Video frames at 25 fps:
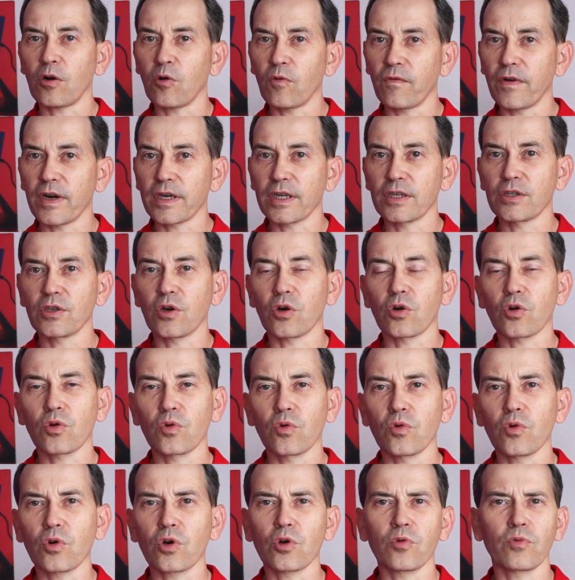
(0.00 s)
over-the-door
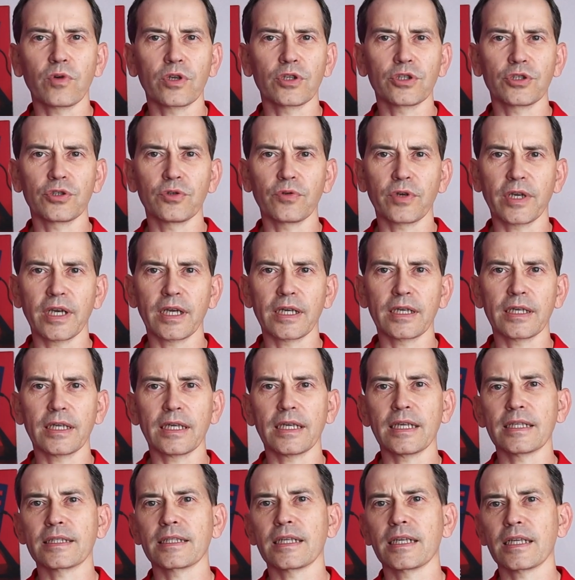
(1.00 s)
hook which you can
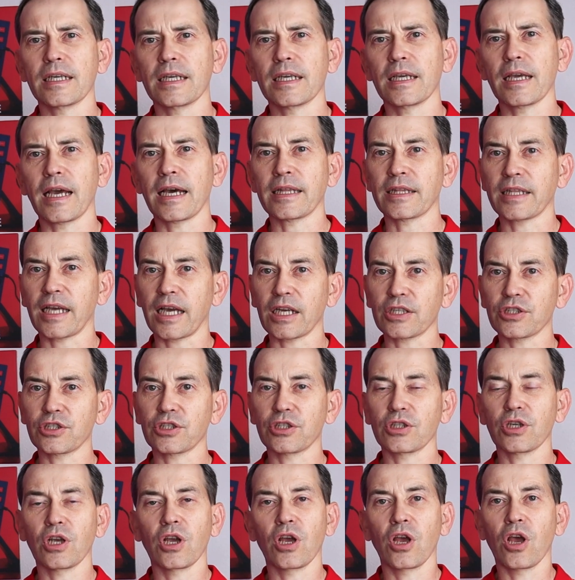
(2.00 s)
easily
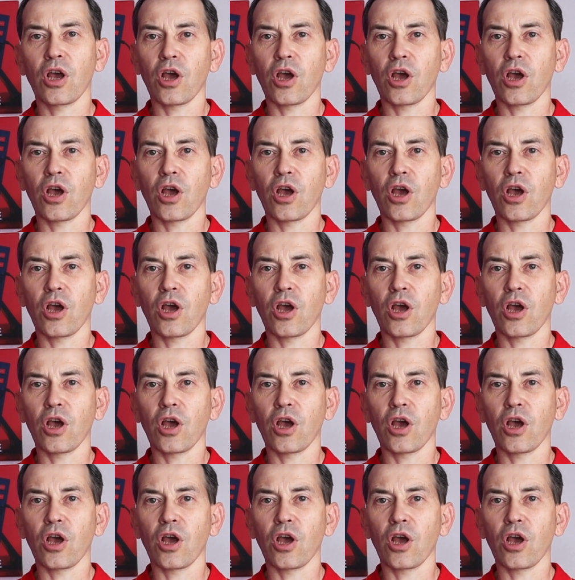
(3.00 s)
attach